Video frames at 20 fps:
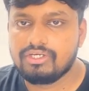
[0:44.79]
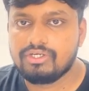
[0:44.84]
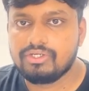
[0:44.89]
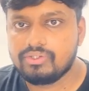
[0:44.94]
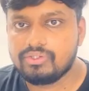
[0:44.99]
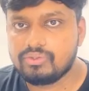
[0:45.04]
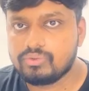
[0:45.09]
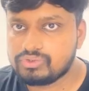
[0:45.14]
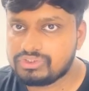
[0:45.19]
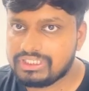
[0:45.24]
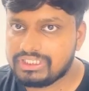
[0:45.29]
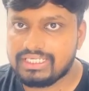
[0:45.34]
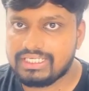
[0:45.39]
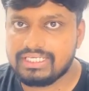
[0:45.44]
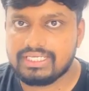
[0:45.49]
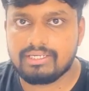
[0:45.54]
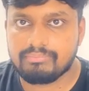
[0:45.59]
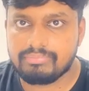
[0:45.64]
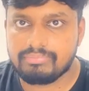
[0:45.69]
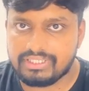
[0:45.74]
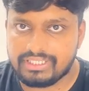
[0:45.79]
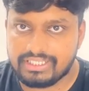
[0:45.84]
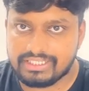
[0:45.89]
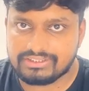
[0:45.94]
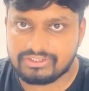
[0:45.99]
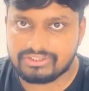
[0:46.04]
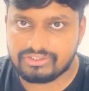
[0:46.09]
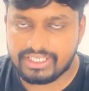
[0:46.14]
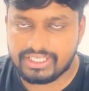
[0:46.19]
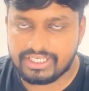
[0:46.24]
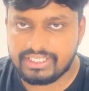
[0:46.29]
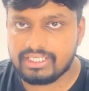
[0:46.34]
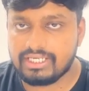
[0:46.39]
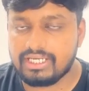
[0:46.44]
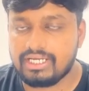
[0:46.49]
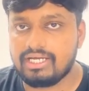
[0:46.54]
using ERPNext, right?